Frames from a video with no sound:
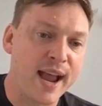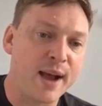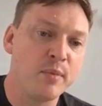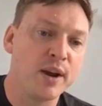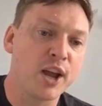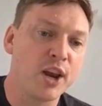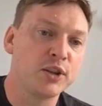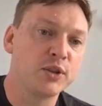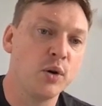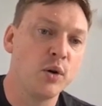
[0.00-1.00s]
and we're going to
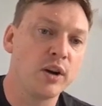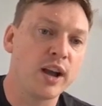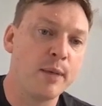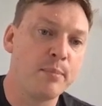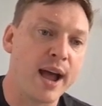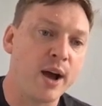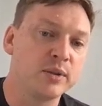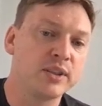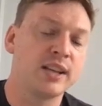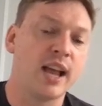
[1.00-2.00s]
talk
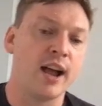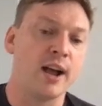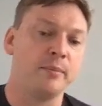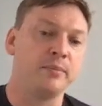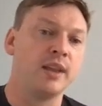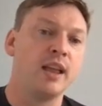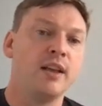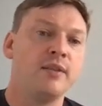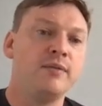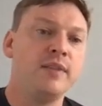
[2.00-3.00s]
about
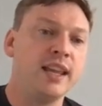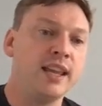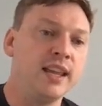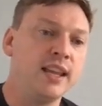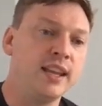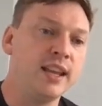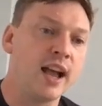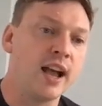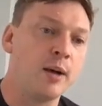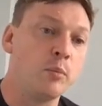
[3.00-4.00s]
what
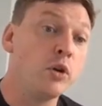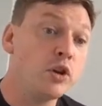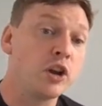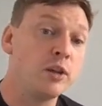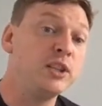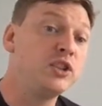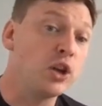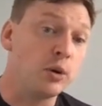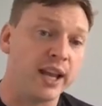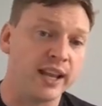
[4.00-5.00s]
you're going to be
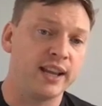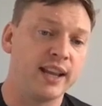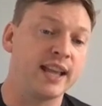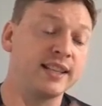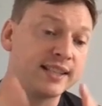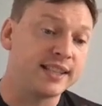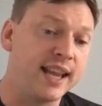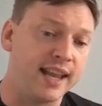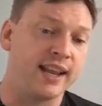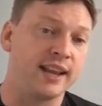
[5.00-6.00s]
doing and
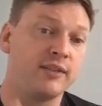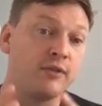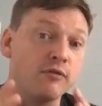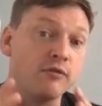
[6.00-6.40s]
seeing for